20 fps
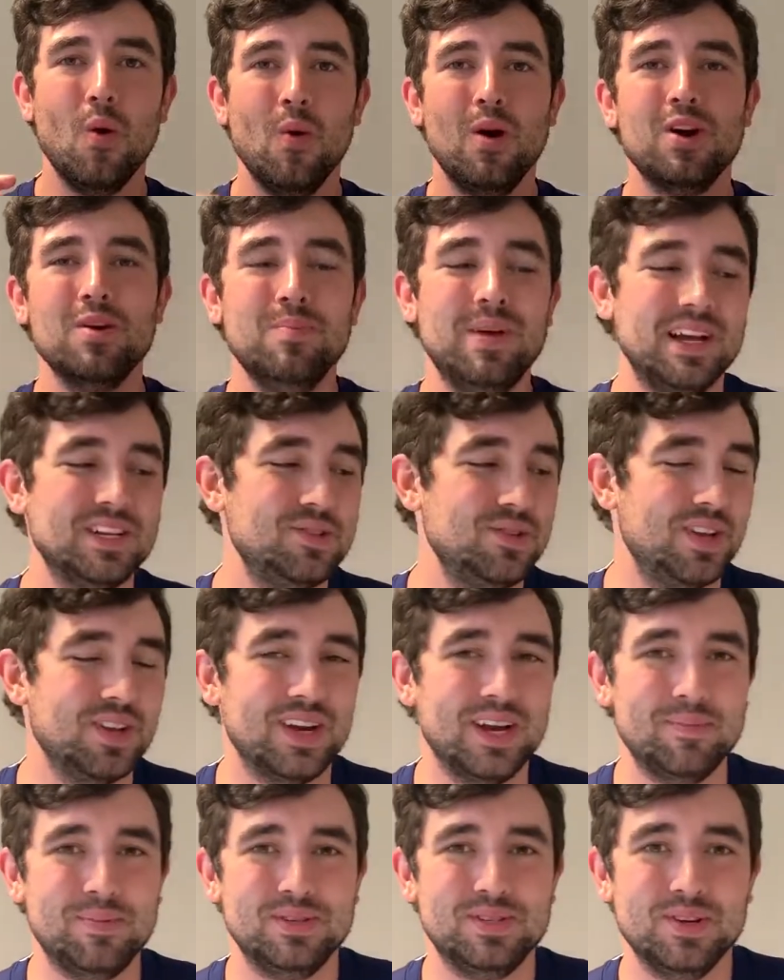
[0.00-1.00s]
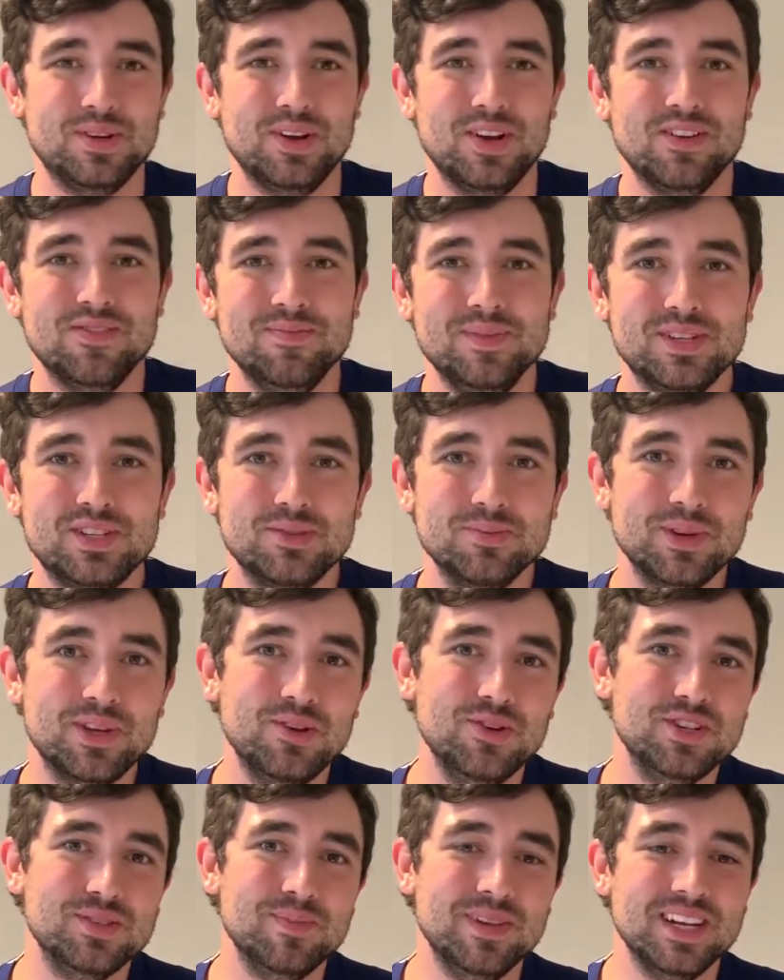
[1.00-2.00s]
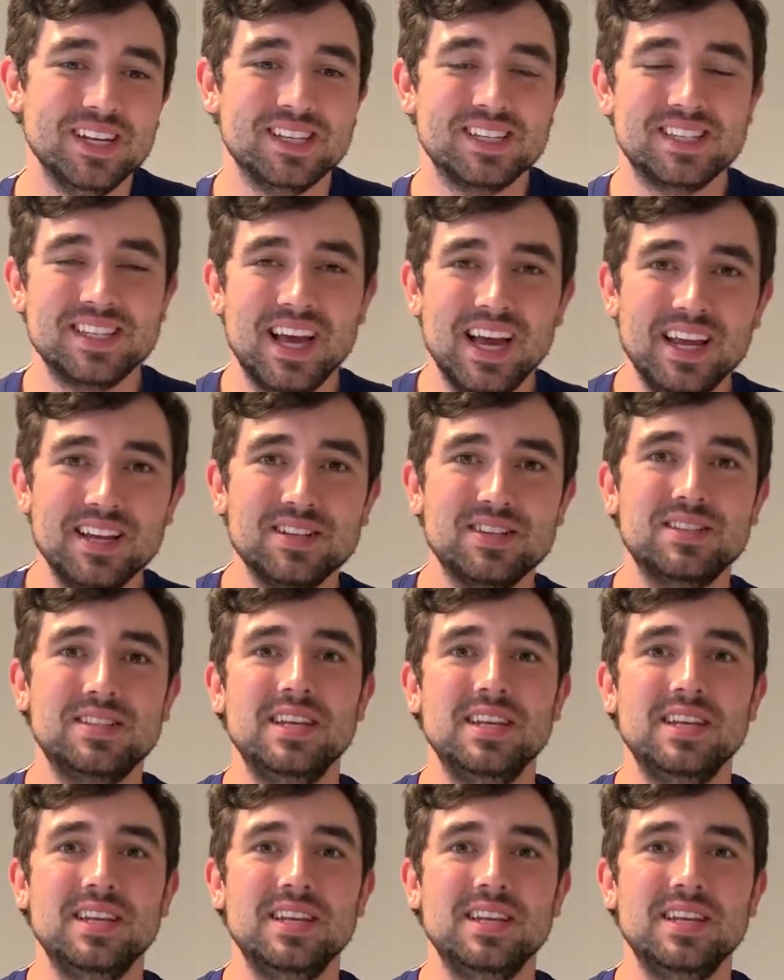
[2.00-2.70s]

Welcome back to another episode of Mr. McCune's Minute Science.